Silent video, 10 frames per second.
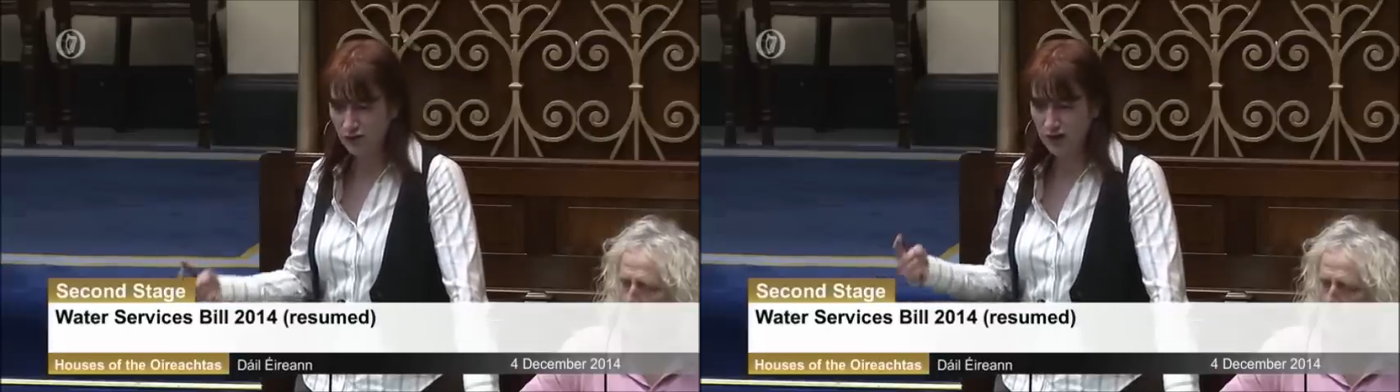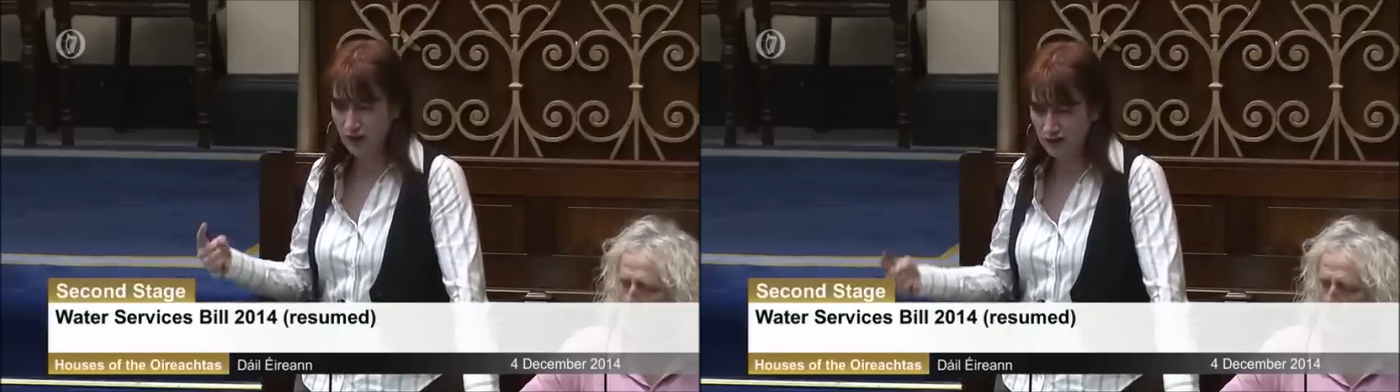
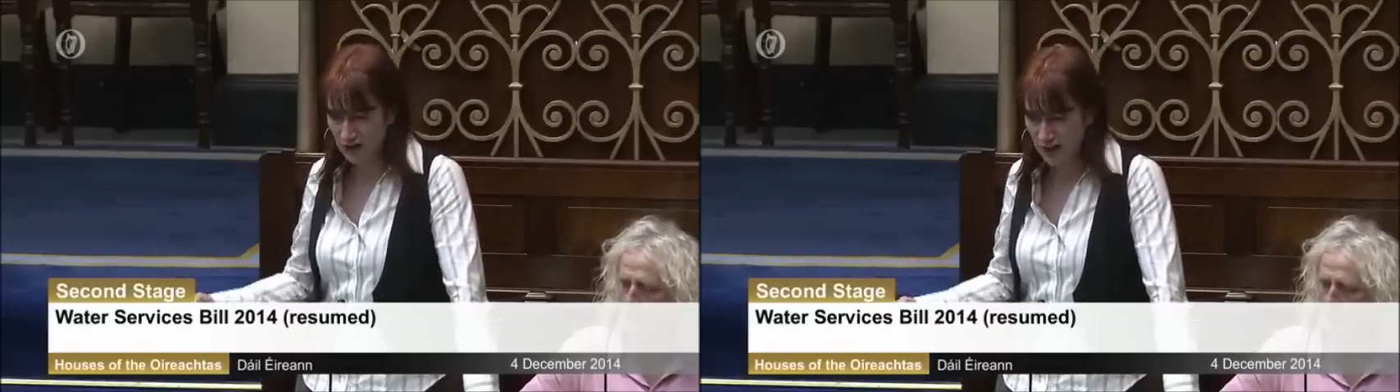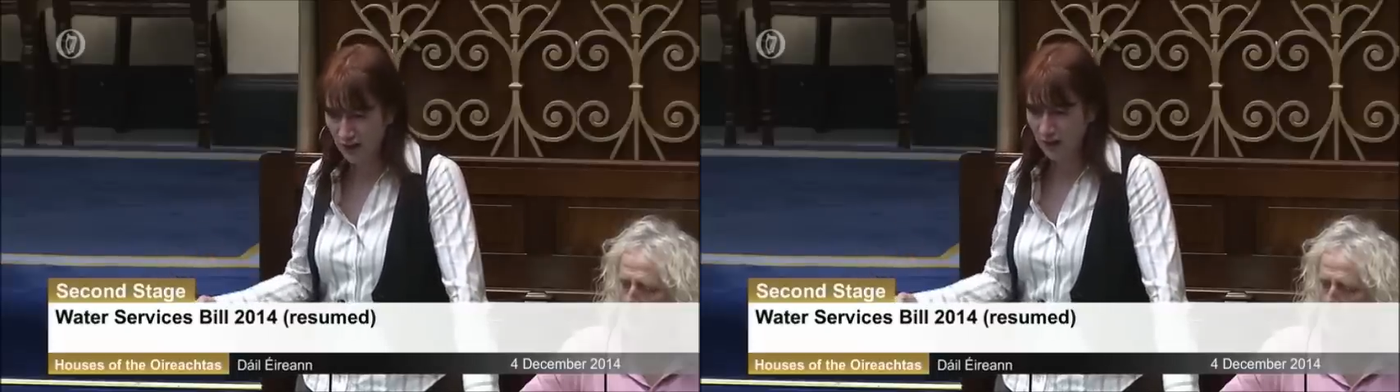The
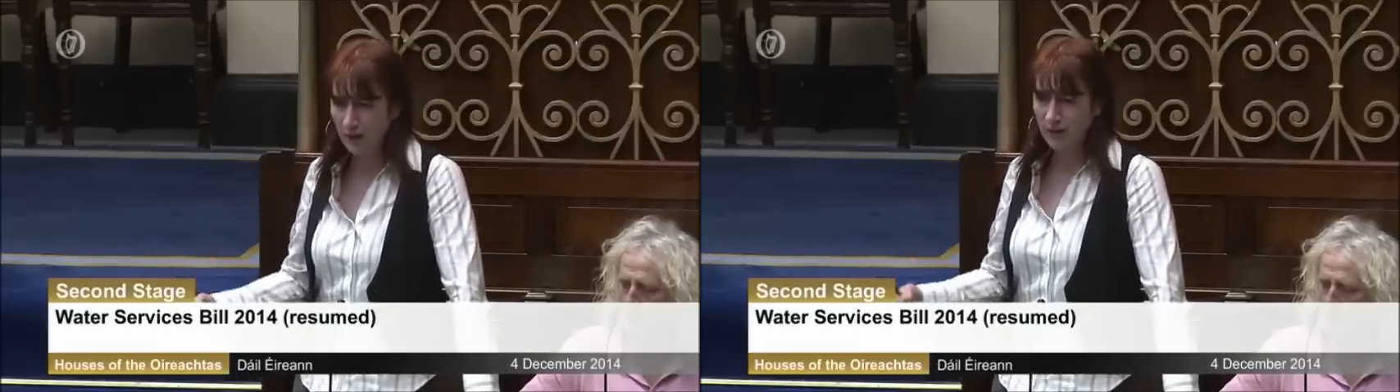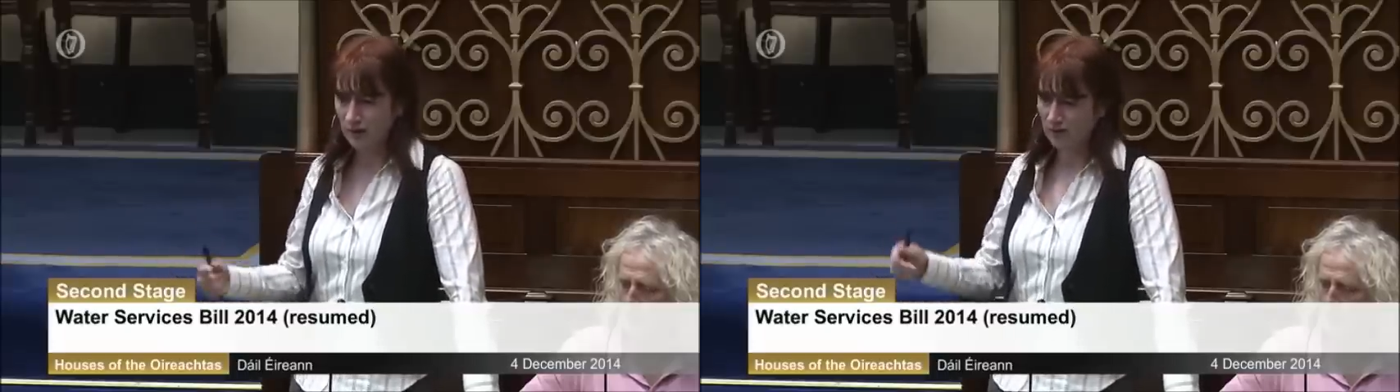idea
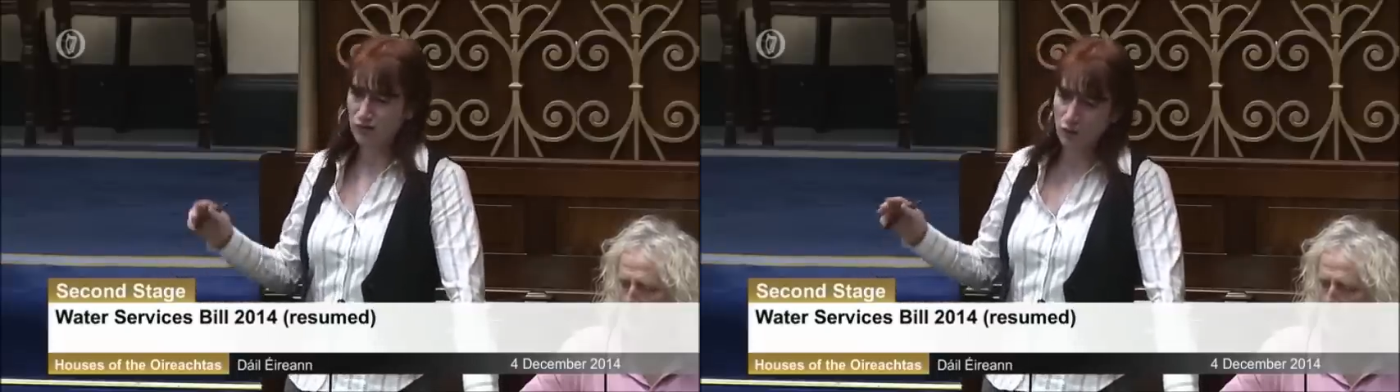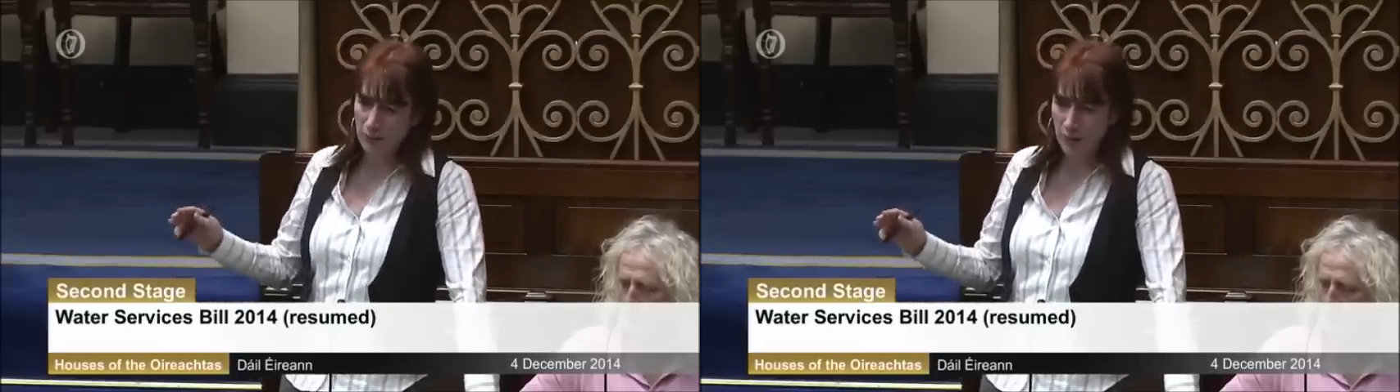that
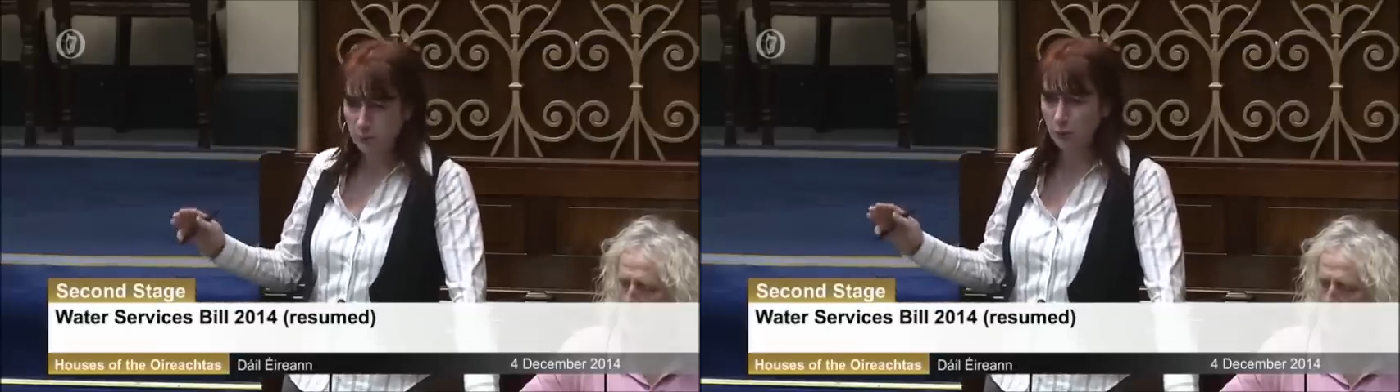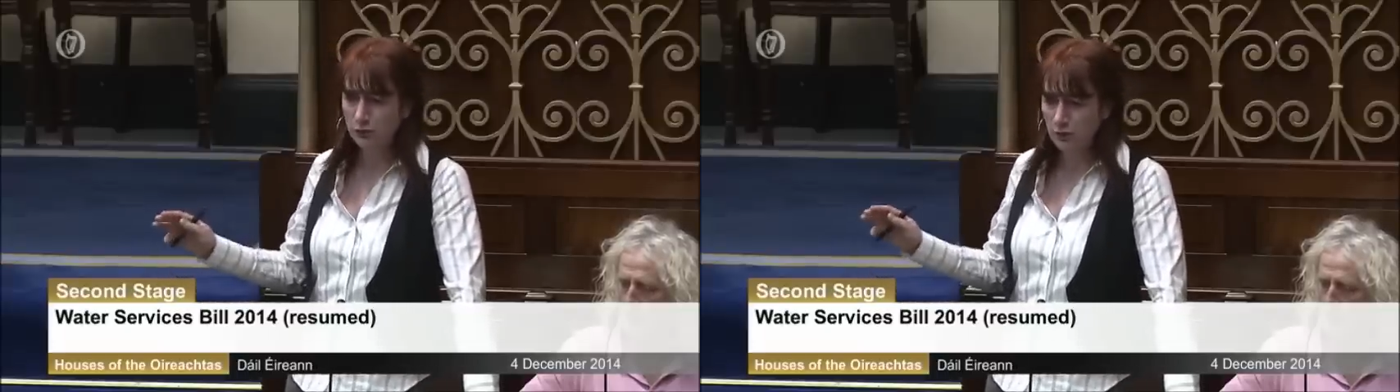somehow
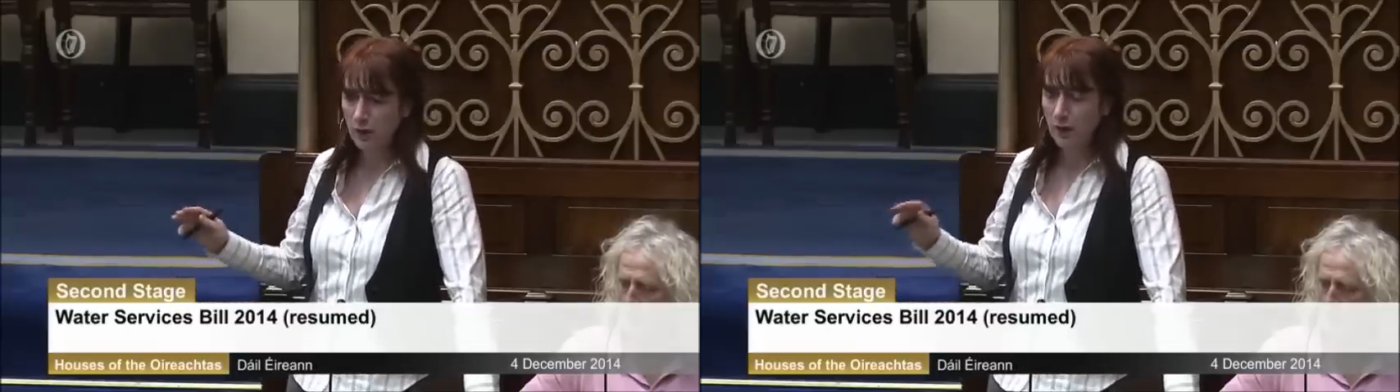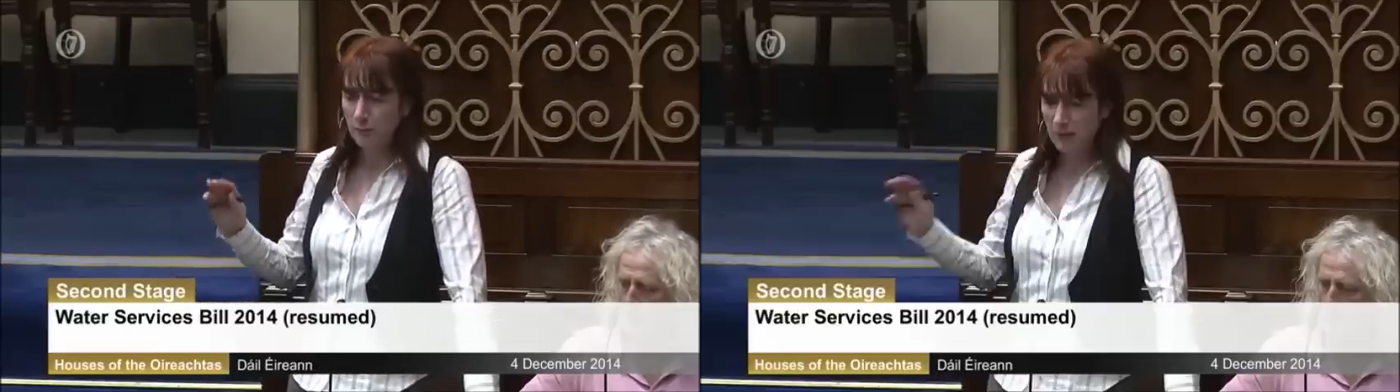putting
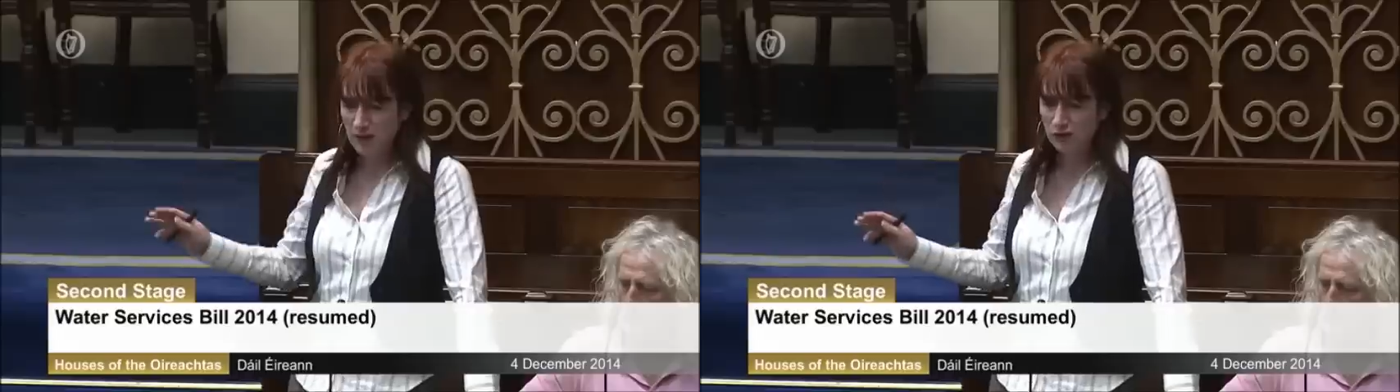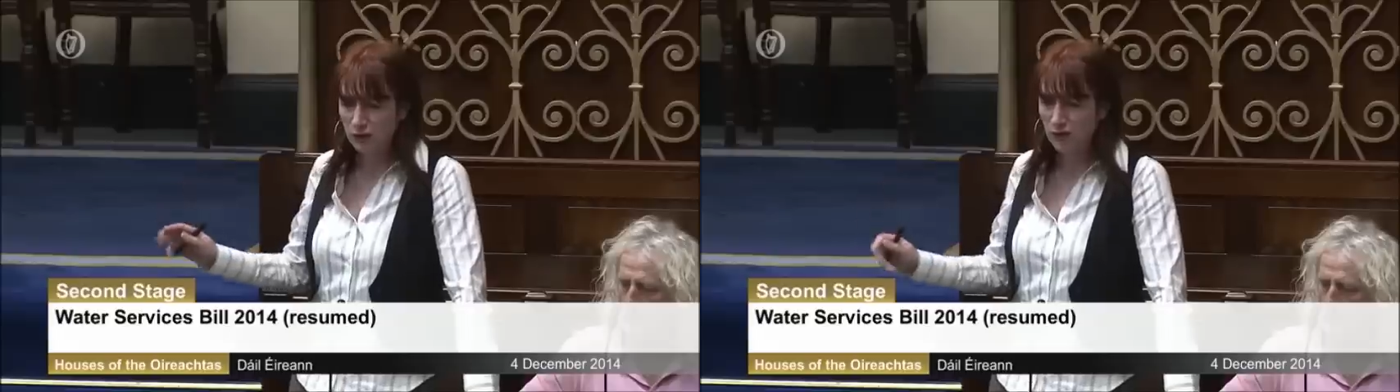
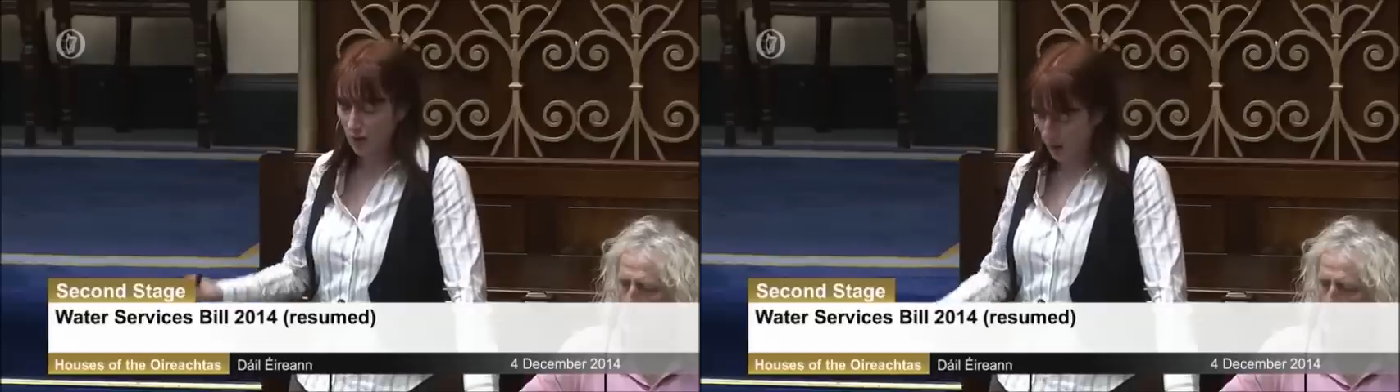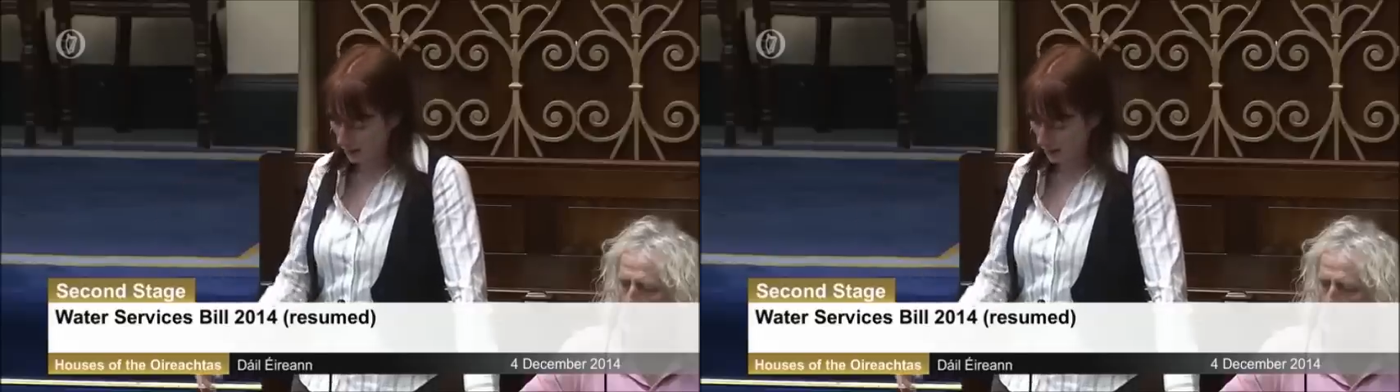meters on